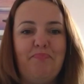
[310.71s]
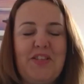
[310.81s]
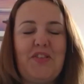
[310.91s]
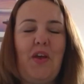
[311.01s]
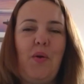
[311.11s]

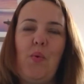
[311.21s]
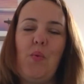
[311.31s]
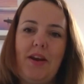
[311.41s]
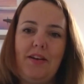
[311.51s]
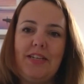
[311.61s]
So
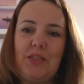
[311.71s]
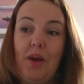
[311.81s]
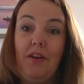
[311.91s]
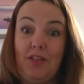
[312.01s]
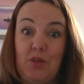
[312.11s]
when
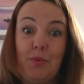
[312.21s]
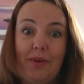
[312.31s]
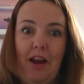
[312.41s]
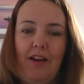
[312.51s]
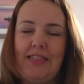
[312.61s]
I talk with
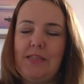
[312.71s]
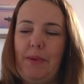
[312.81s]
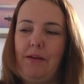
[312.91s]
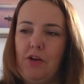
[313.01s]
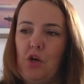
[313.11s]
clients
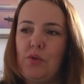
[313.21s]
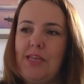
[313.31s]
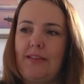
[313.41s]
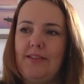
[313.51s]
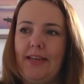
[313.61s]
about goal
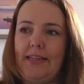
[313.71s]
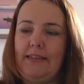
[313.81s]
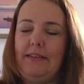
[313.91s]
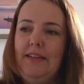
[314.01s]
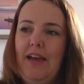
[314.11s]
setting,
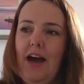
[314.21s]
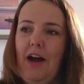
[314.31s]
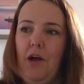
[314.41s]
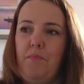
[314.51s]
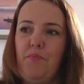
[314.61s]

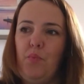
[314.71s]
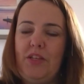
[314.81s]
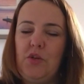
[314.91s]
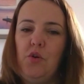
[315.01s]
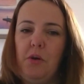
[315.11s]
we
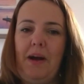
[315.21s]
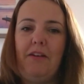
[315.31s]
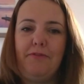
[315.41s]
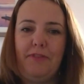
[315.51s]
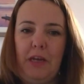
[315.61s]
talk
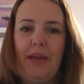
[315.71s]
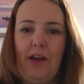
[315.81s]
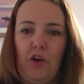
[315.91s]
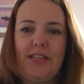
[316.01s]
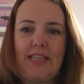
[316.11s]
about flipping it
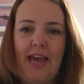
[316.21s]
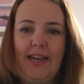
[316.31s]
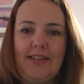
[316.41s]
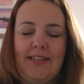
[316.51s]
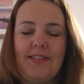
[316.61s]
on its
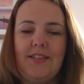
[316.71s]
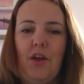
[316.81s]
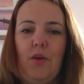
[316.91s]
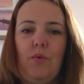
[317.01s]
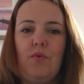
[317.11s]
head.
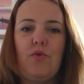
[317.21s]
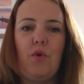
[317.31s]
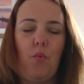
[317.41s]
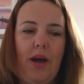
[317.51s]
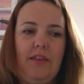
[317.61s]
So the
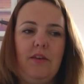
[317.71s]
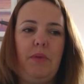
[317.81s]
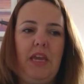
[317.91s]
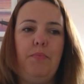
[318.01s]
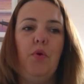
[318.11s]
way that
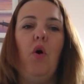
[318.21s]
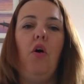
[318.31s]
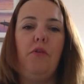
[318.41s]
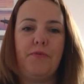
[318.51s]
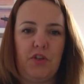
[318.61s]
people
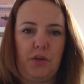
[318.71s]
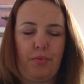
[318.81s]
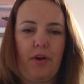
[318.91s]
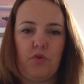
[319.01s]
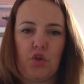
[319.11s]
often
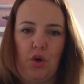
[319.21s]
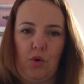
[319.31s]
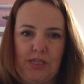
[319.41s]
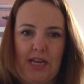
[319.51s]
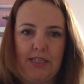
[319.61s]
approach goal
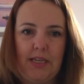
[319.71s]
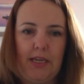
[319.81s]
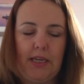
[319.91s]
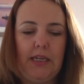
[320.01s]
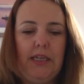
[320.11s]

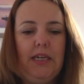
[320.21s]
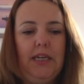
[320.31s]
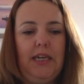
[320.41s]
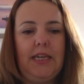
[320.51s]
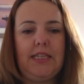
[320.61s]
setting
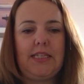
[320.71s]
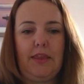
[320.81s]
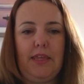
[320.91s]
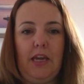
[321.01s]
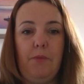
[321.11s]
is they
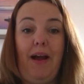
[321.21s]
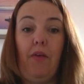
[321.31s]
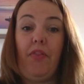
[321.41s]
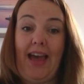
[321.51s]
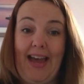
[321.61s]
think about
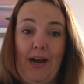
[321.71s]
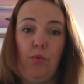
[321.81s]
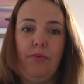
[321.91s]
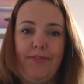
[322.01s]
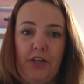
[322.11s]
the how
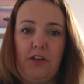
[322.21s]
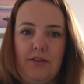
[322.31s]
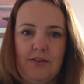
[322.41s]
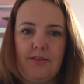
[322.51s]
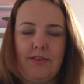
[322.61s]

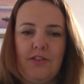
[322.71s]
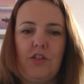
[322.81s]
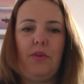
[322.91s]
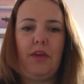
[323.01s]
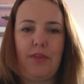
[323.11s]
first. So
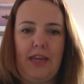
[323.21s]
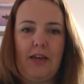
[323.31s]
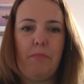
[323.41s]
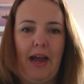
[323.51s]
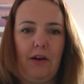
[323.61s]
they think
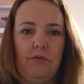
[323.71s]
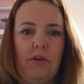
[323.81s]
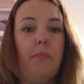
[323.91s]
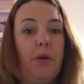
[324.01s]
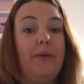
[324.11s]
about,
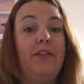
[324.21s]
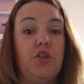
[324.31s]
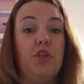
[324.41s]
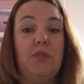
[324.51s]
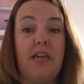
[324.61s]
I'm going to
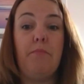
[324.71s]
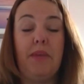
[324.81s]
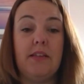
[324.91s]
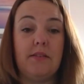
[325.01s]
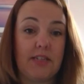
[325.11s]
do 10
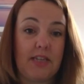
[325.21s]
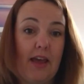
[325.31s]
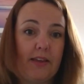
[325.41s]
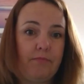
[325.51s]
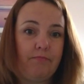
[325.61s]
minutes a day.